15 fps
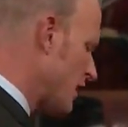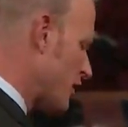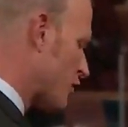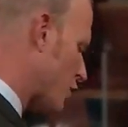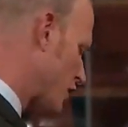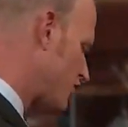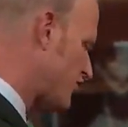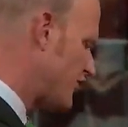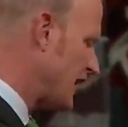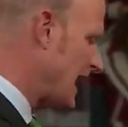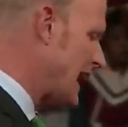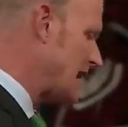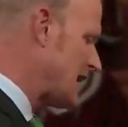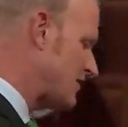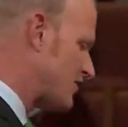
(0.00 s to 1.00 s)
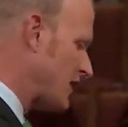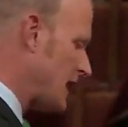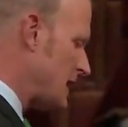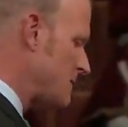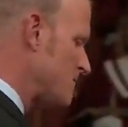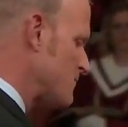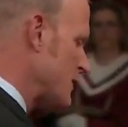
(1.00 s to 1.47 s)

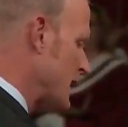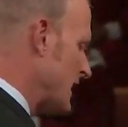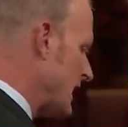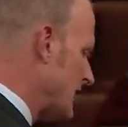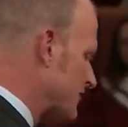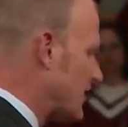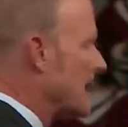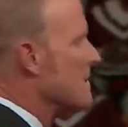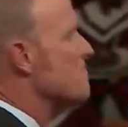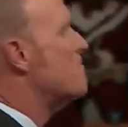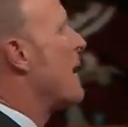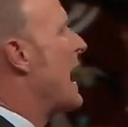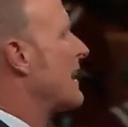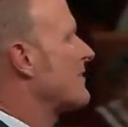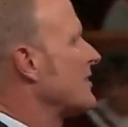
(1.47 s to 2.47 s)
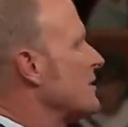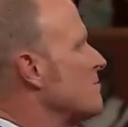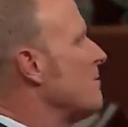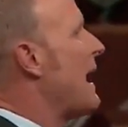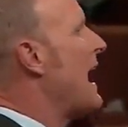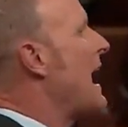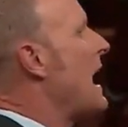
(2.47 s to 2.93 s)
Christianity is impacted
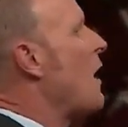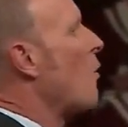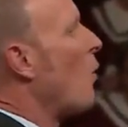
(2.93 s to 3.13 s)
by